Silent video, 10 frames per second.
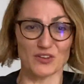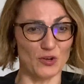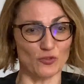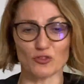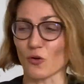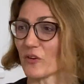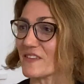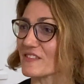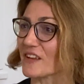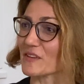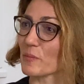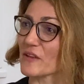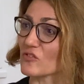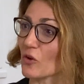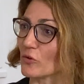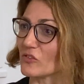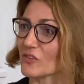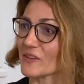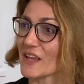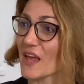stories that are being sold,
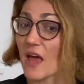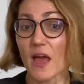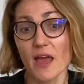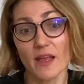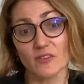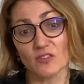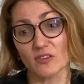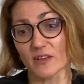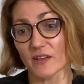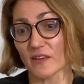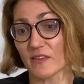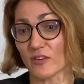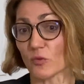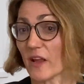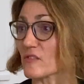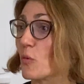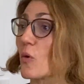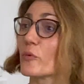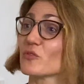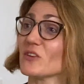and that creates more
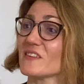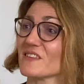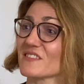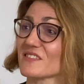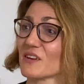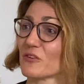opportunities